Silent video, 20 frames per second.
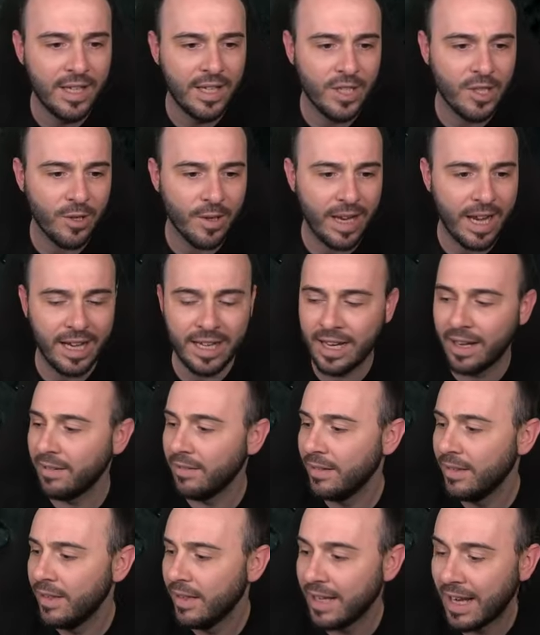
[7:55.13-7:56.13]
so you guys can
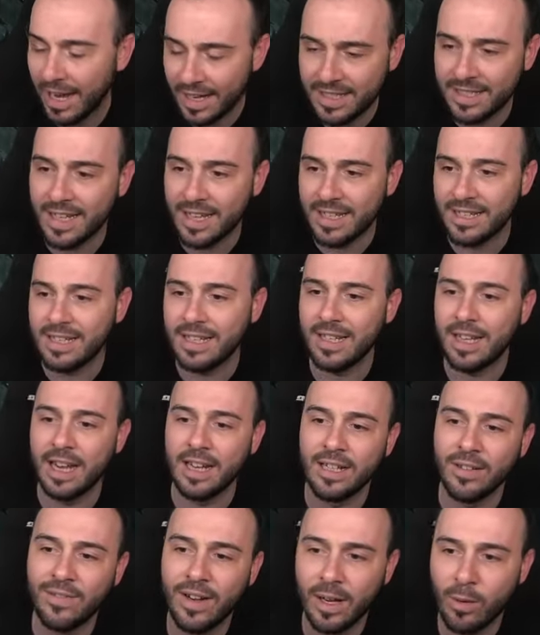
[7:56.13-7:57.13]
guys can see
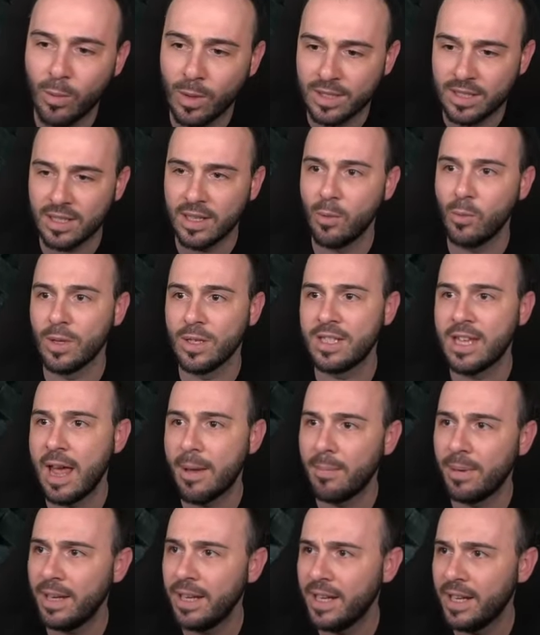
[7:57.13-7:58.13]
kind of like what's uh, what's
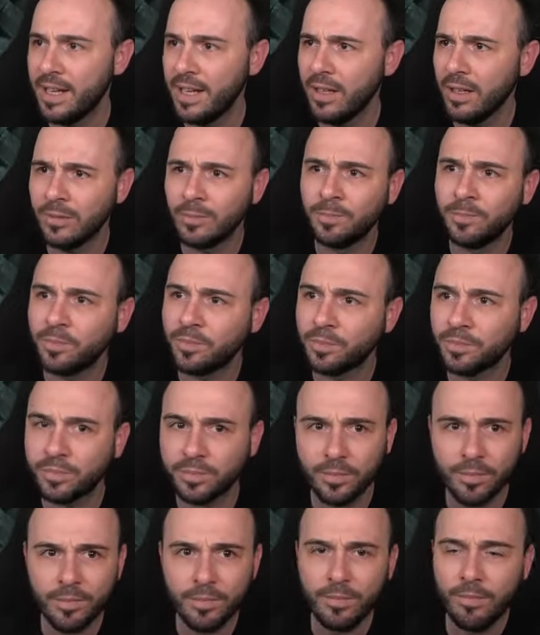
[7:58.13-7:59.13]
happening here.
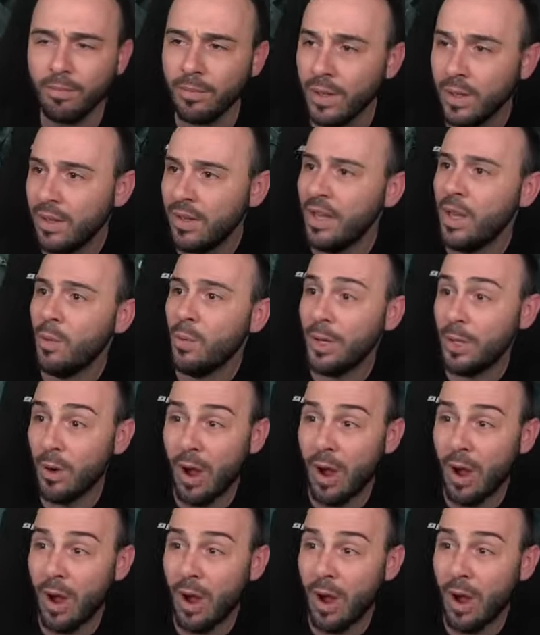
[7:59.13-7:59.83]
We do